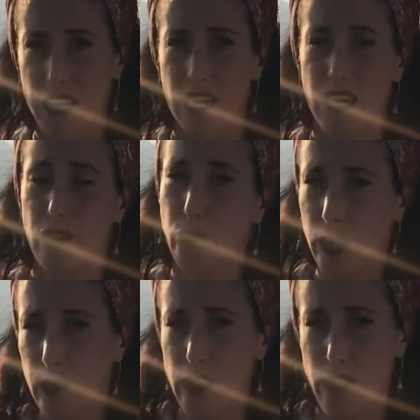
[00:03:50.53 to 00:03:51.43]
if
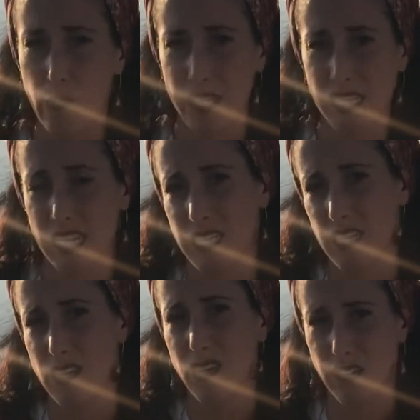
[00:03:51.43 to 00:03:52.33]
we were the ones that
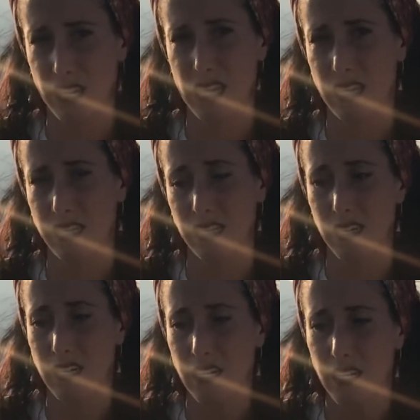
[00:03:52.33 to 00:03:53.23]
did the hurting this
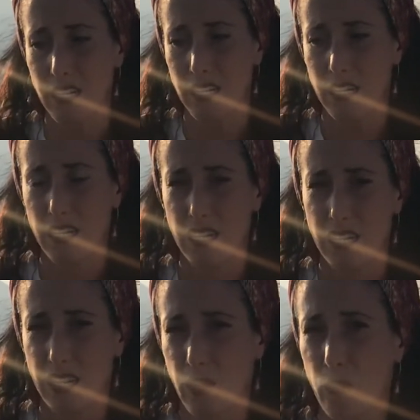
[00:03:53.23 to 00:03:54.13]
year,
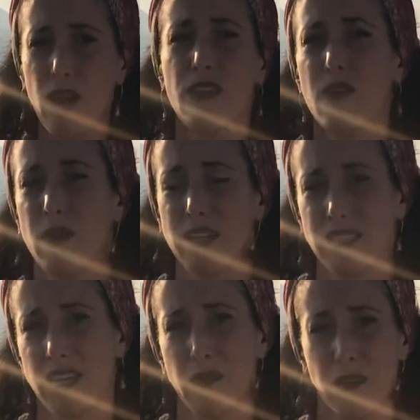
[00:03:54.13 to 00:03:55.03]
that we're the ones
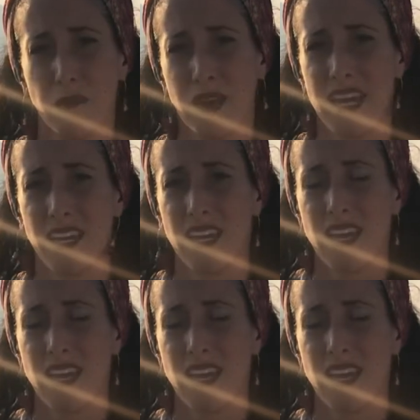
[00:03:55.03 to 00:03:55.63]
that were in pain.